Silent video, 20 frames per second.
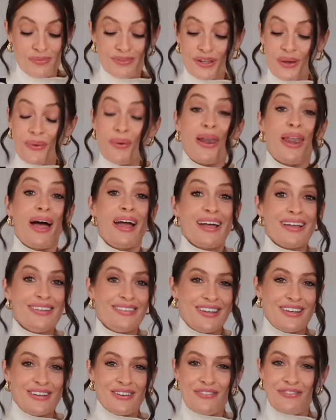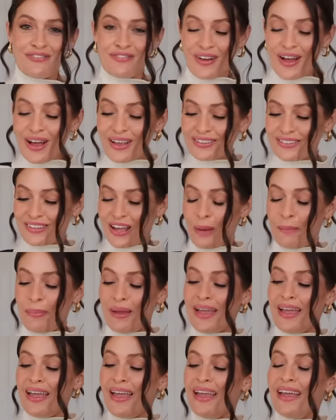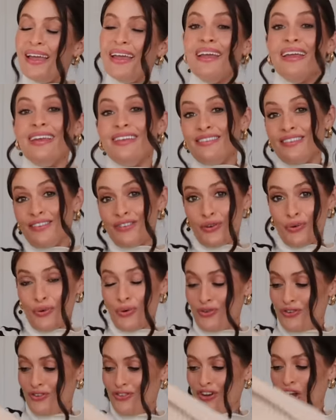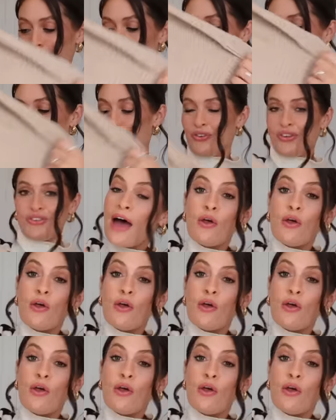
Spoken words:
So like I said, first up is this gorgeous co-ord.